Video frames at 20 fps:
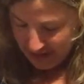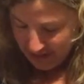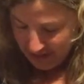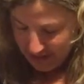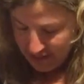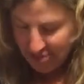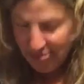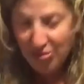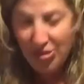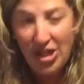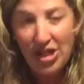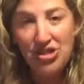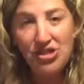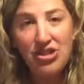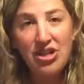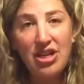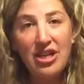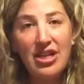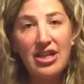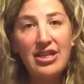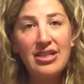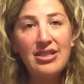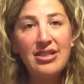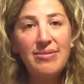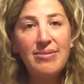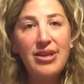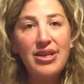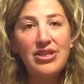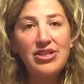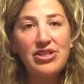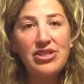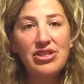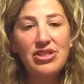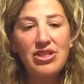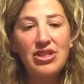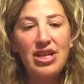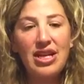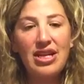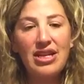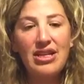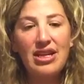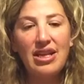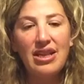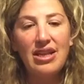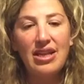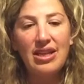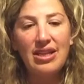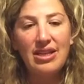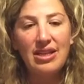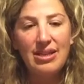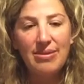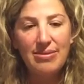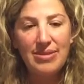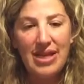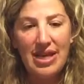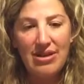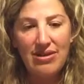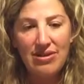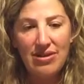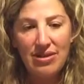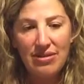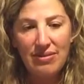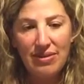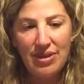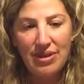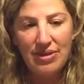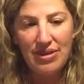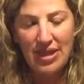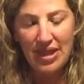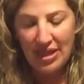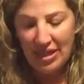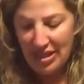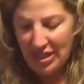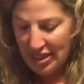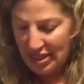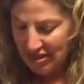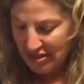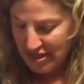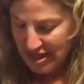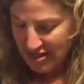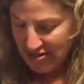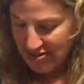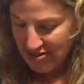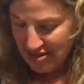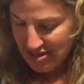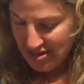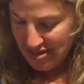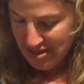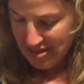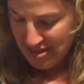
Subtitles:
Put some pressure on it to make sure that nothing comes out when you take the needle out.